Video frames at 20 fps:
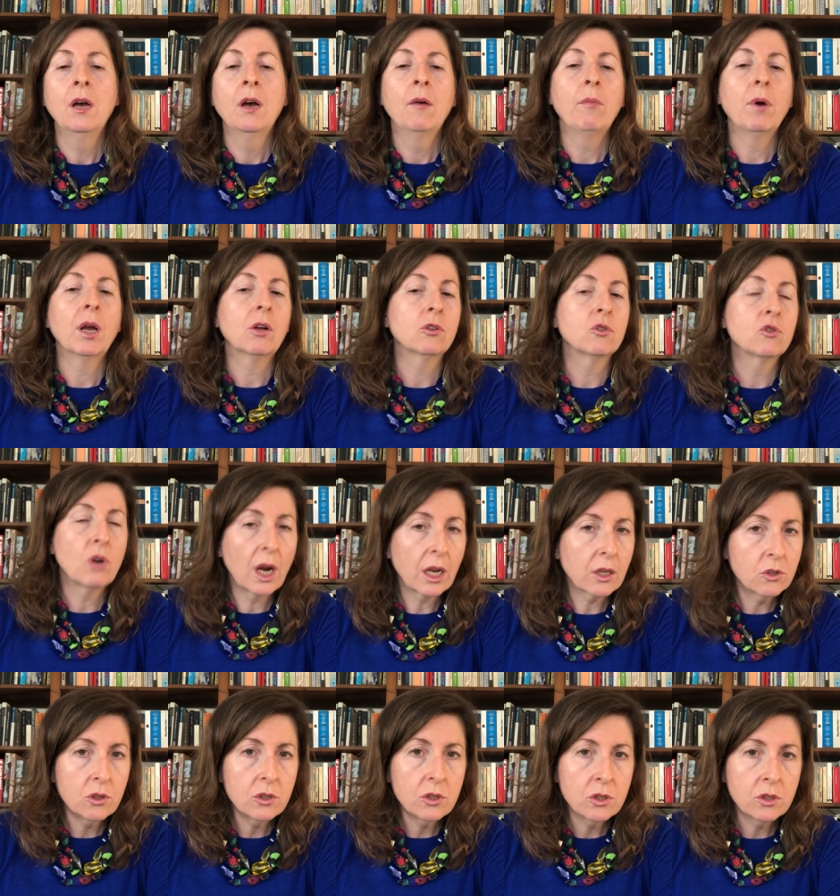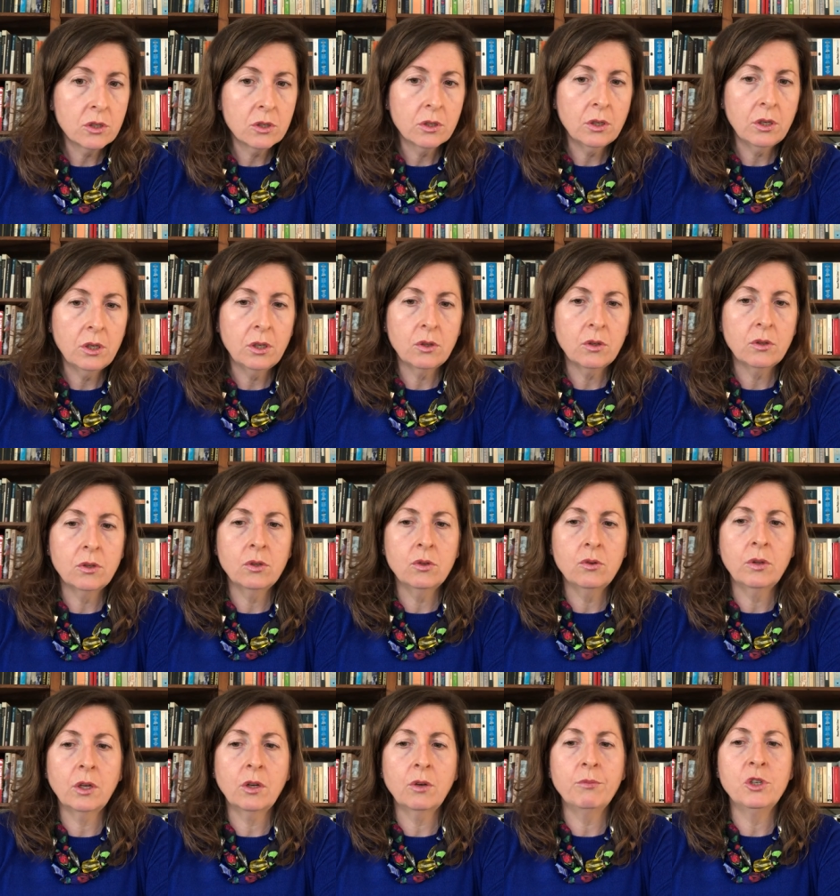by contractors uh,
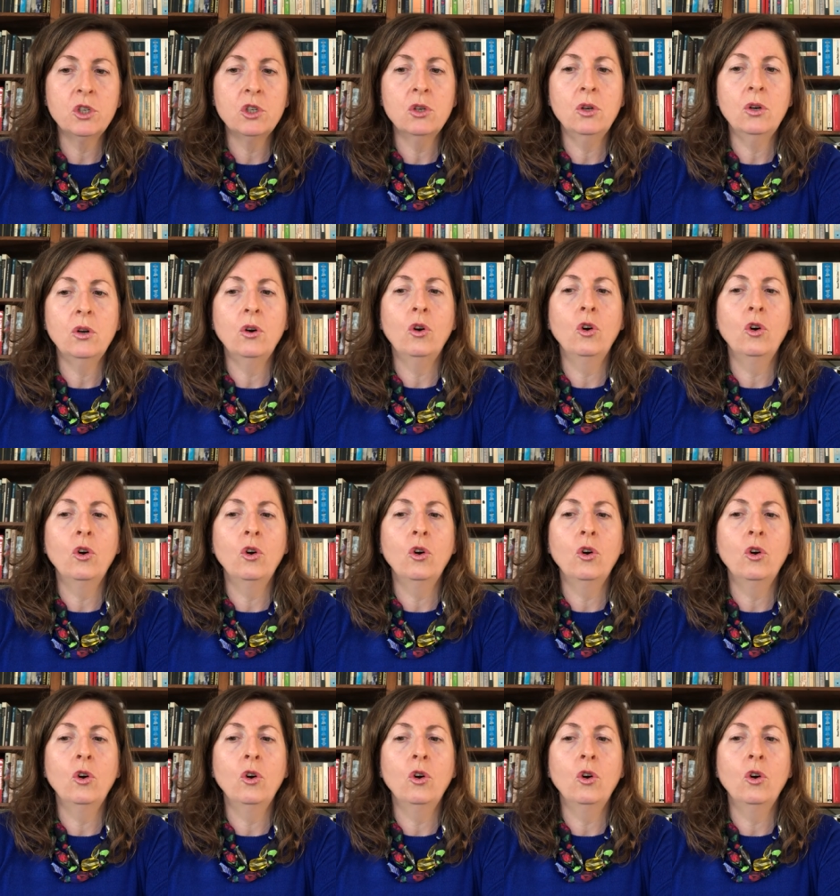to the Commission